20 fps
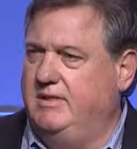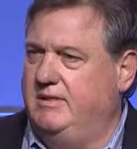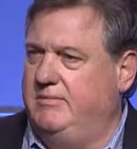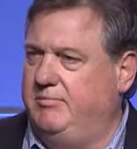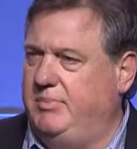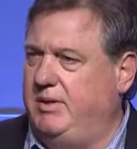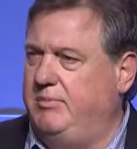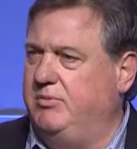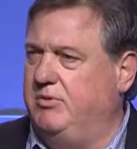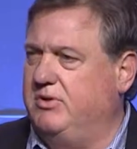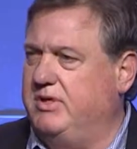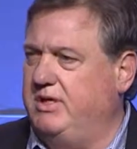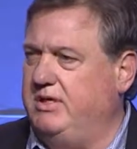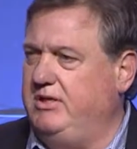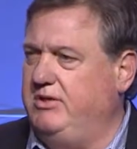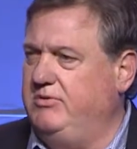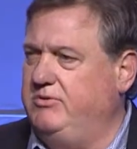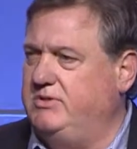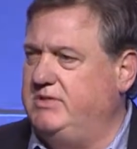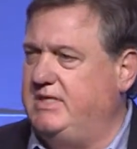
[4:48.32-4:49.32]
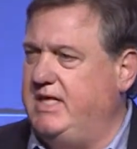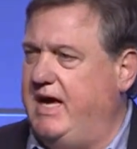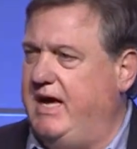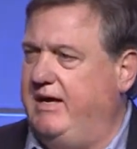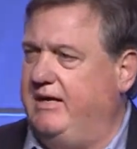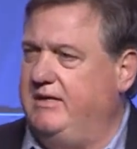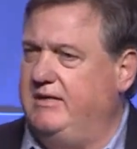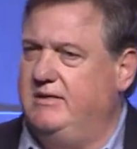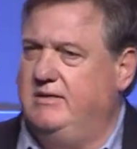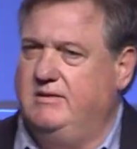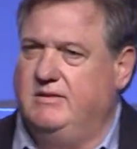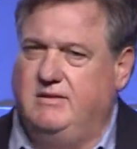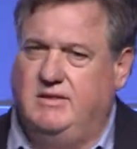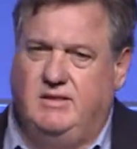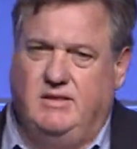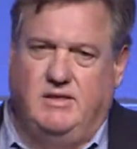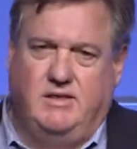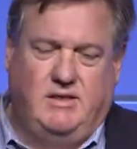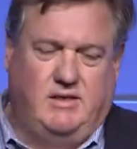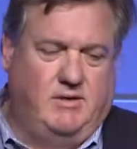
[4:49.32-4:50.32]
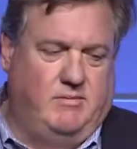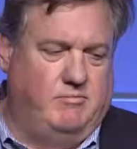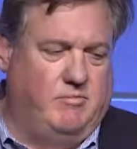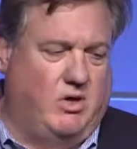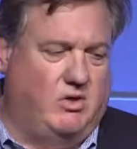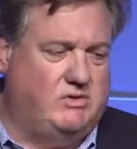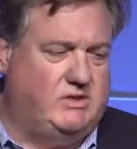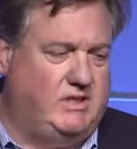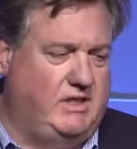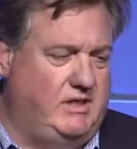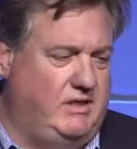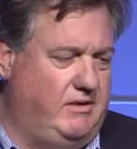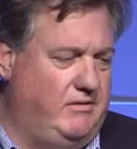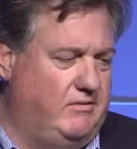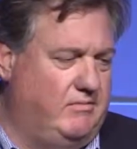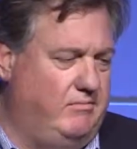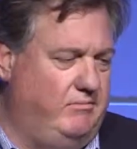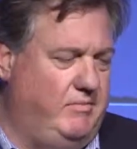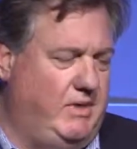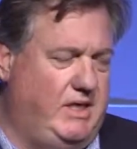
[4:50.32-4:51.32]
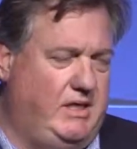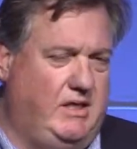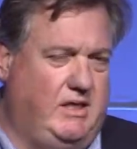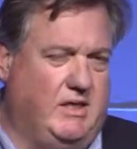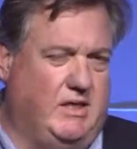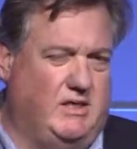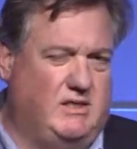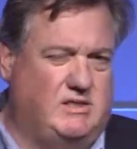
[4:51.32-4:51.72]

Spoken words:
people can use that multimedia,